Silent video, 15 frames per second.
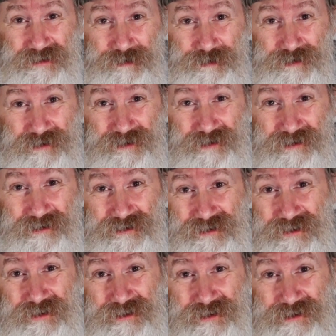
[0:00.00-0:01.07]
on the
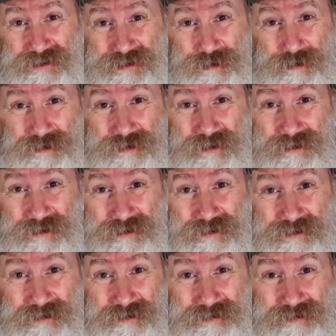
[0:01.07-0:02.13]

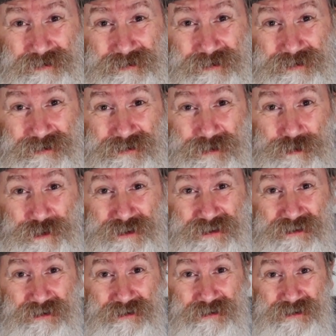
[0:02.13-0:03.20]

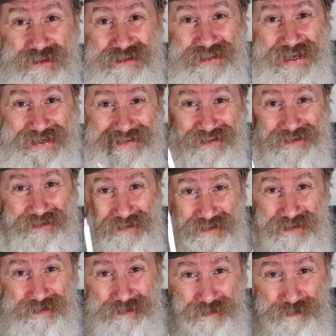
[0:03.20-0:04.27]
32nd